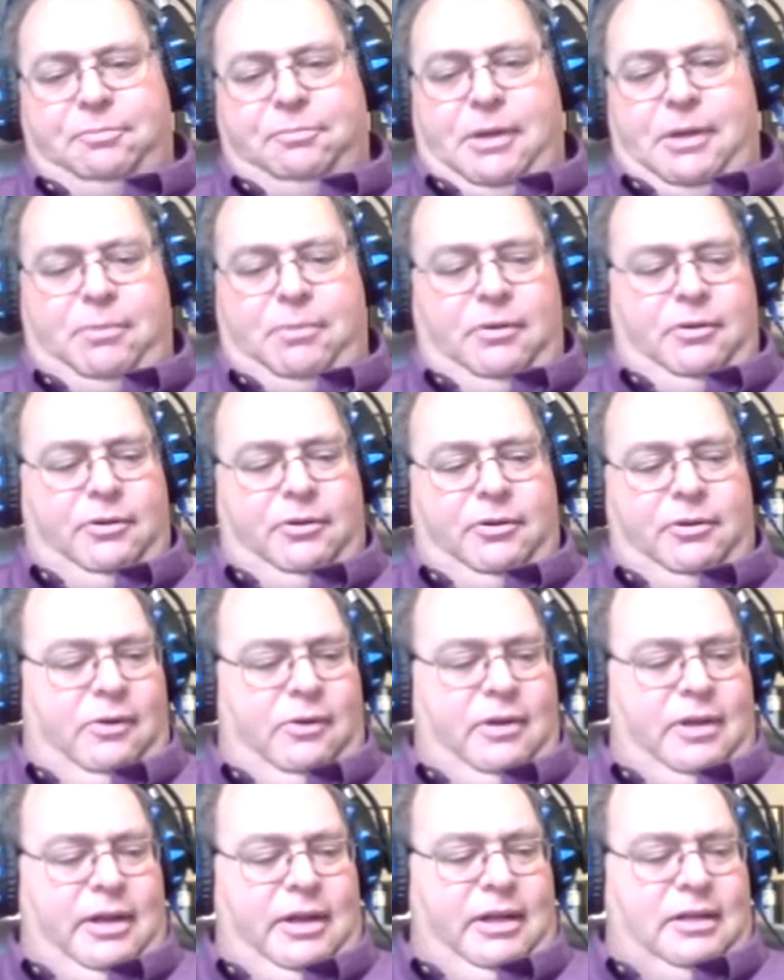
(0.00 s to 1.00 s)
God forbid you
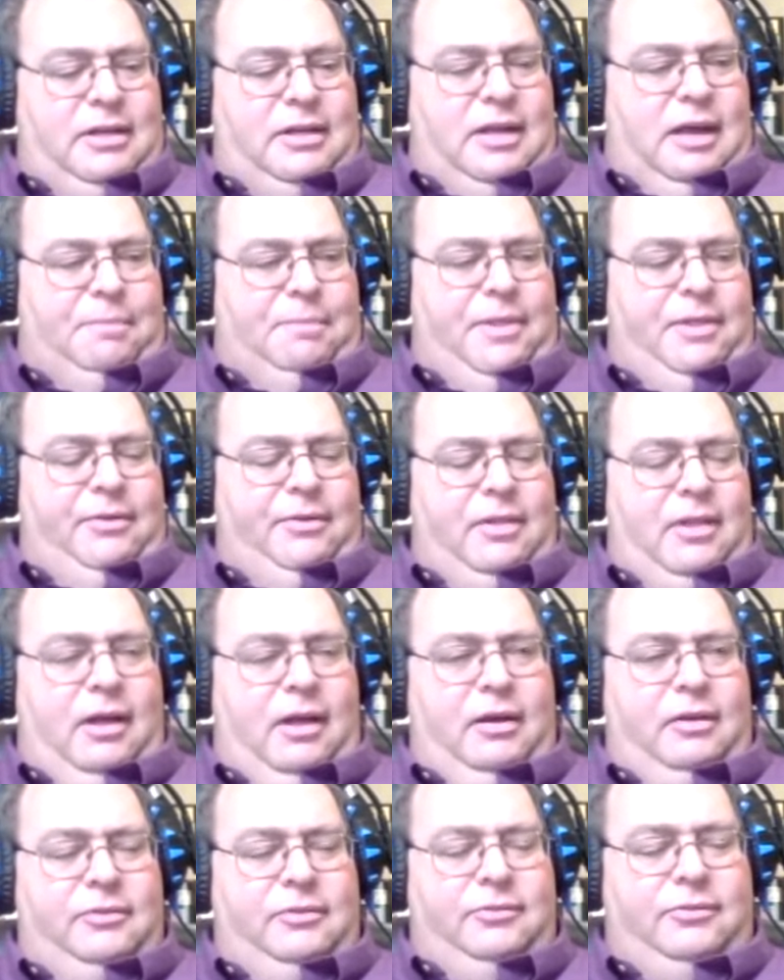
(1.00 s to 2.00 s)
say the wrong
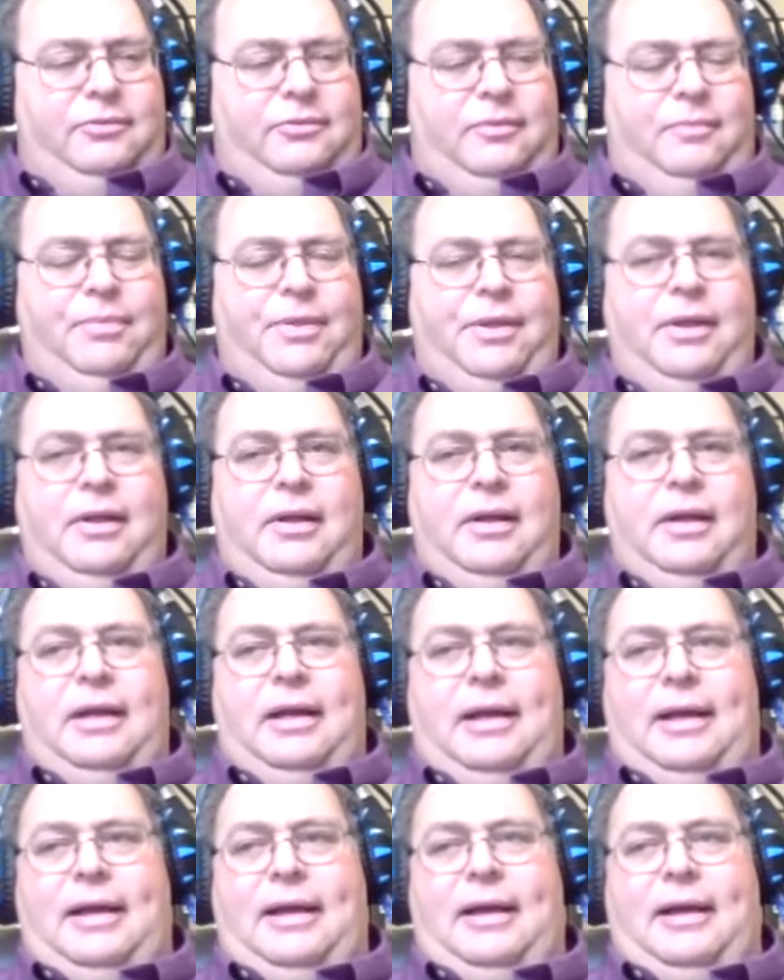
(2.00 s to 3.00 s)
thing at, at a
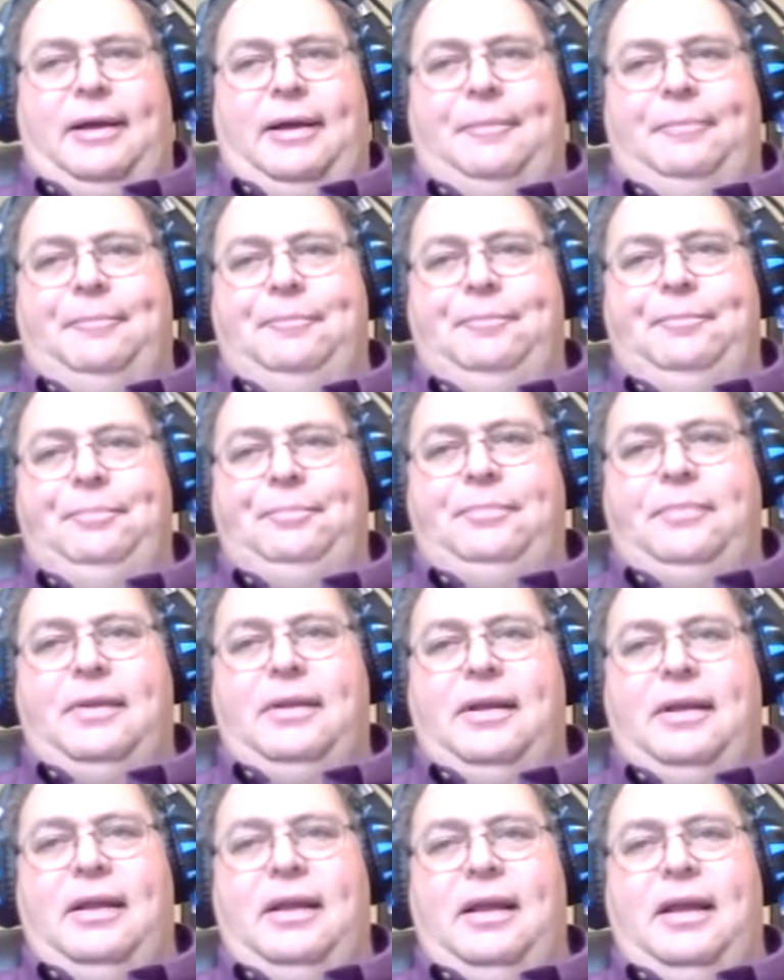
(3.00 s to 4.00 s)
fuel pump or in the
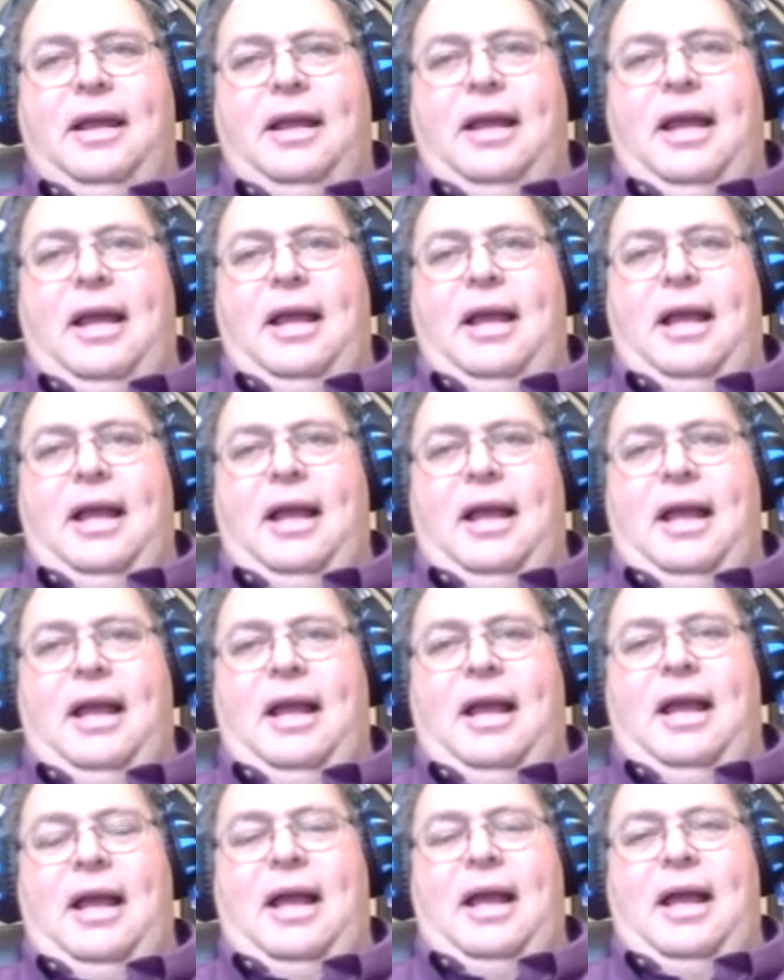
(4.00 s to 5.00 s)
grocery
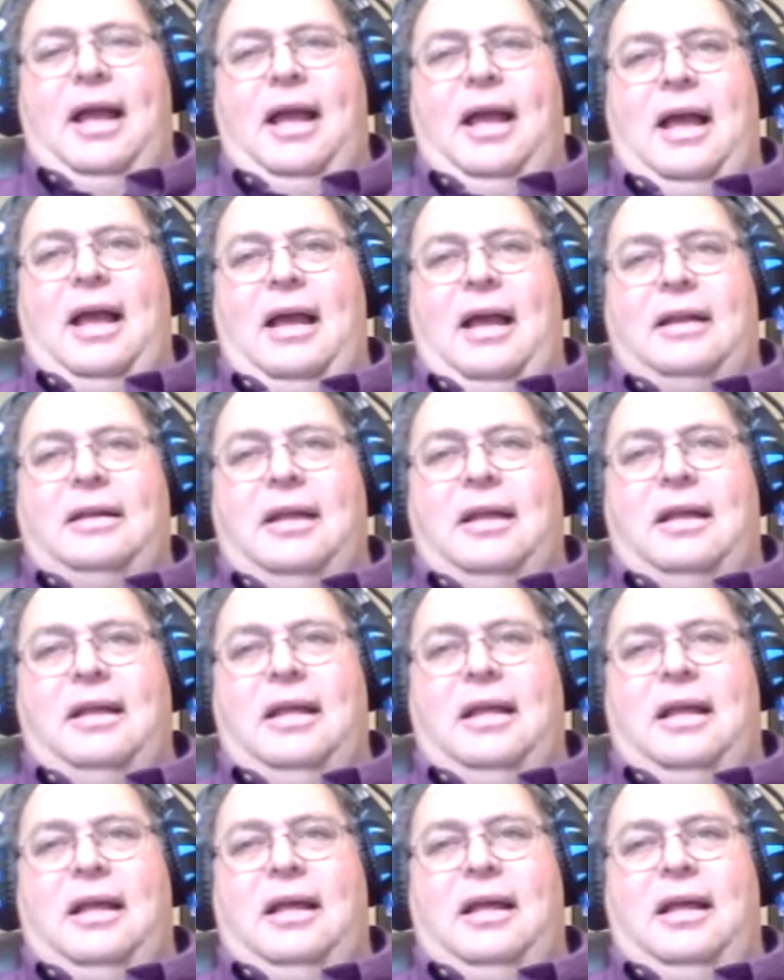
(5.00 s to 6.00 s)
store or in a
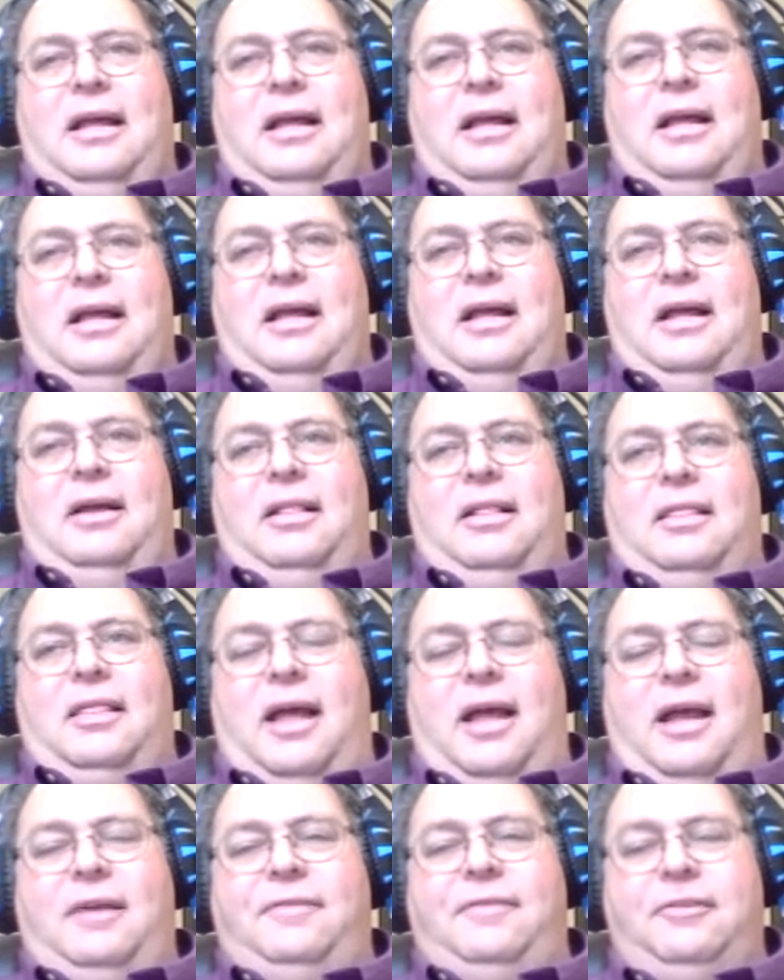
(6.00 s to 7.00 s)
restaurant.
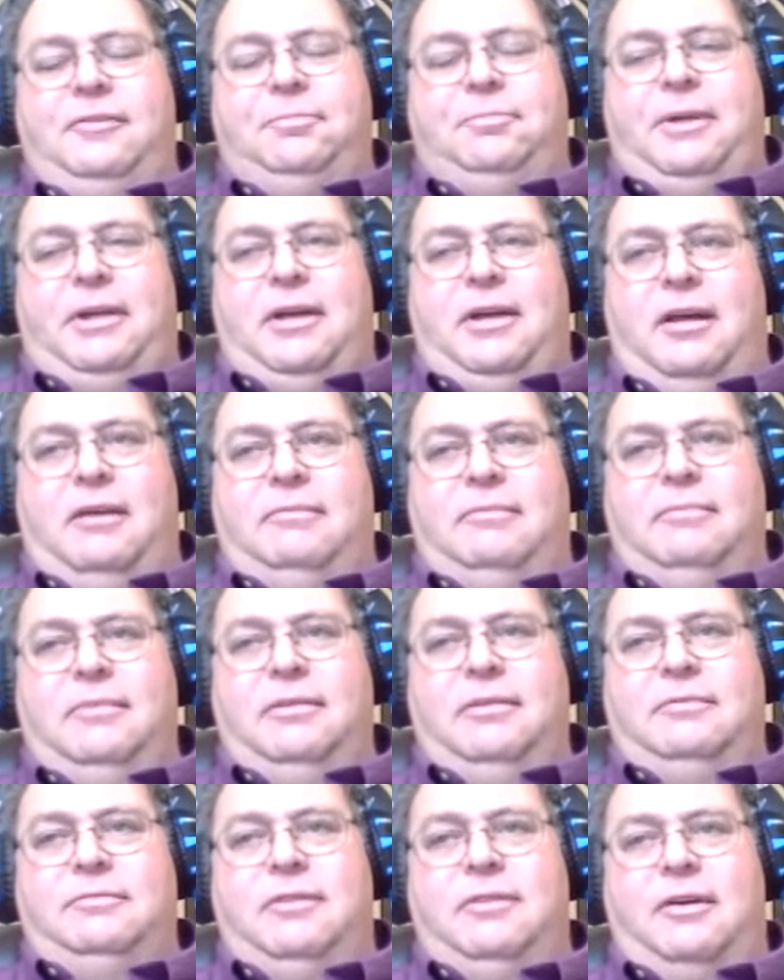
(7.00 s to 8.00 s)
You never know what's going to
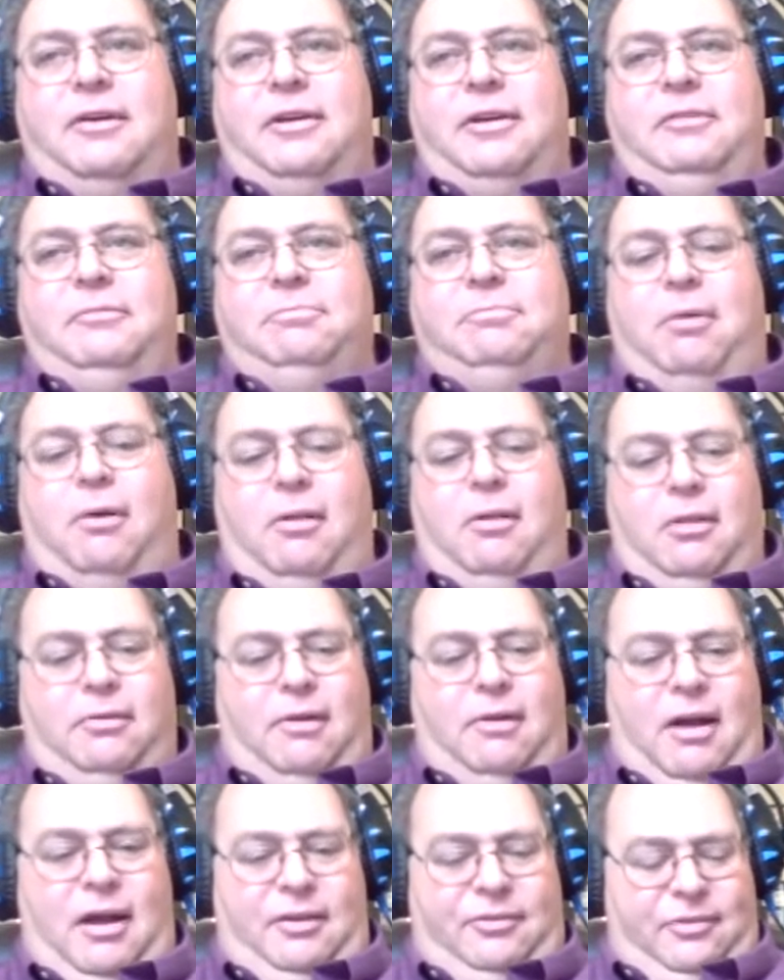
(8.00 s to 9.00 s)
happen, whether there's going to be
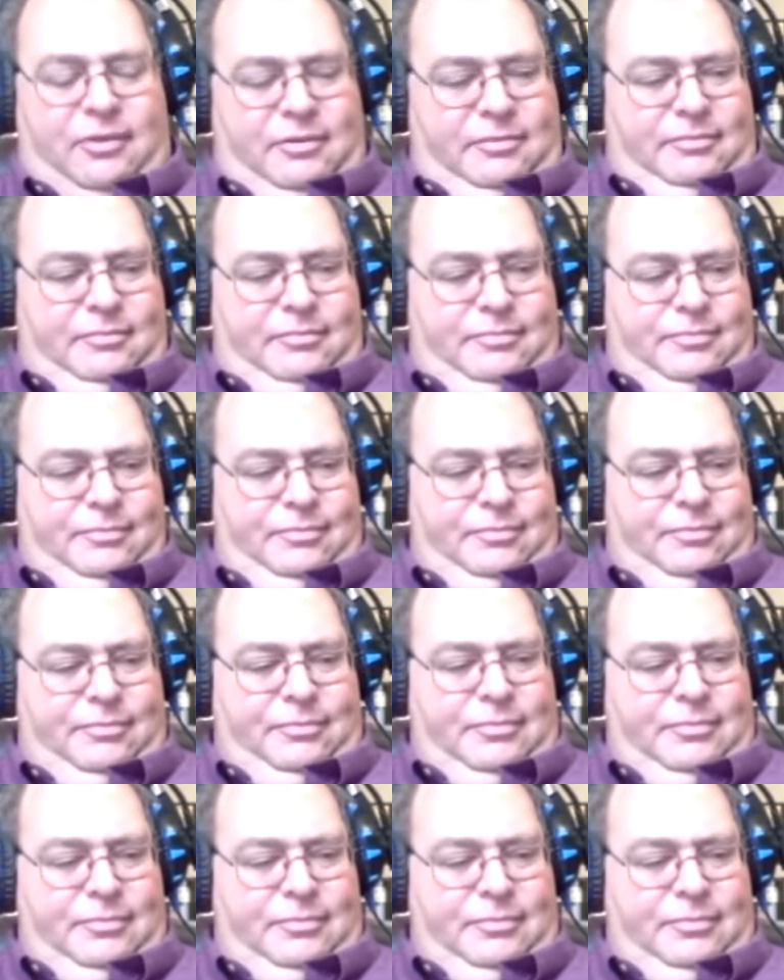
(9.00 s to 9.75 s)
violence or not.